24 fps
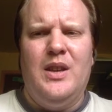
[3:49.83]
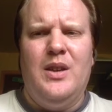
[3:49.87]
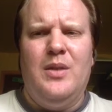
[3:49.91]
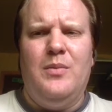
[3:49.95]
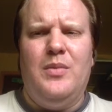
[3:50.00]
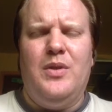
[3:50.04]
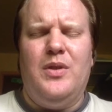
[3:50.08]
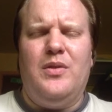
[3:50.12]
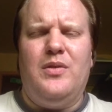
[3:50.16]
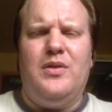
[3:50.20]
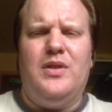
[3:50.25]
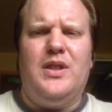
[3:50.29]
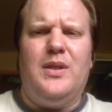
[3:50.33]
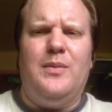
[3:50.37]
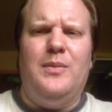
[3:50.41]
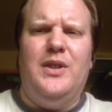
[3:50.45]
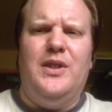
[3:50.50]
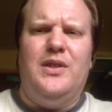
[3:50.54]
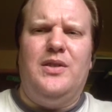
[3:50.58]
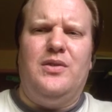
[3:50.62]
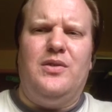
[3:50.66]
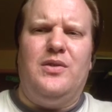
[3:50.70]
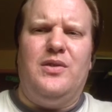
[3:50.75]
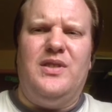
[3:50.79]
But there are some
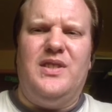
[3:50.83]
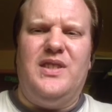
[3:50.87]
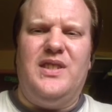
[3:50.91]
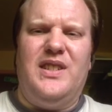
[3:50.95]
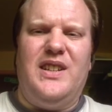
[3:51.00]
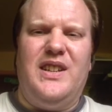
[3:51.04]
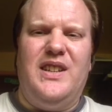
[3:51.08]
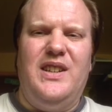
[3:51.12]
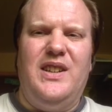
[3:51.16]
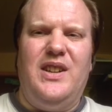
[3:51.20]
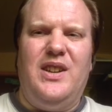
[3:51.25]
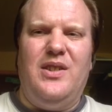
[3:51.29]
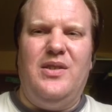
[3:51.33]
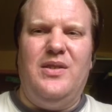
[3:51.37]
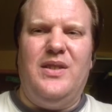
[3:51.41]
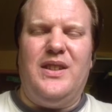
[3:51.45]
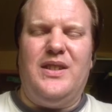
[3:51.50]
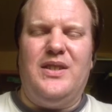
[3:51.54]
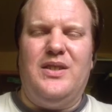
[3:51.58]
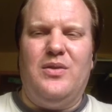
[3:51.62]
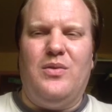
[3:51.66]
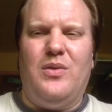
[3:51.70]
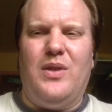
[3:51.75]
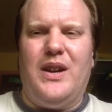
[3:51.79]
historians that say no,
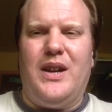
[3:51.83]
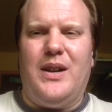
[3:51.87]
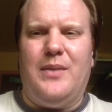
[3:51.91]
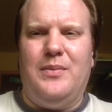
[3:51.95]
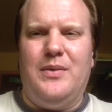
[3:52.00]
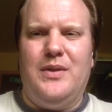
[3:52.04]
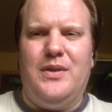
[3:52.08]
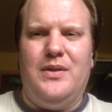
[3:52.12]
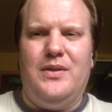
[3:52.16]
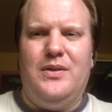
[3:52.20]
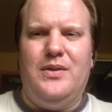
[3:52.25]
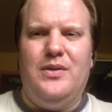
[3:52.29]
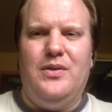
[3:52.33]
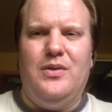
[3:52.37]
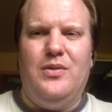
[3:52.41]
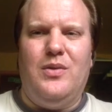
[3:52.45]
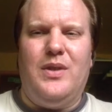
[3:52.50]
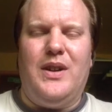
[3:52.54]
that's not what happened at all.